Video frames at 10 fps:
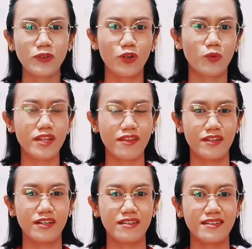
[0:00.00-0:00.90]
or what
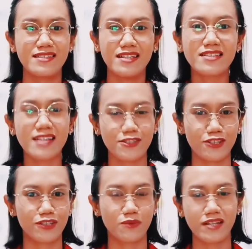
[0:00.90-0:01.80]
the details
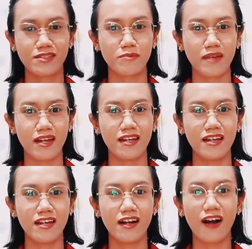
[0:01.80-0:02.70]
on your resume
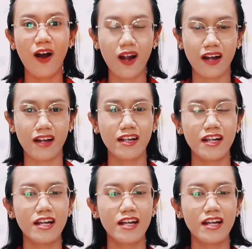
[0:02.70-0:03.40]
are.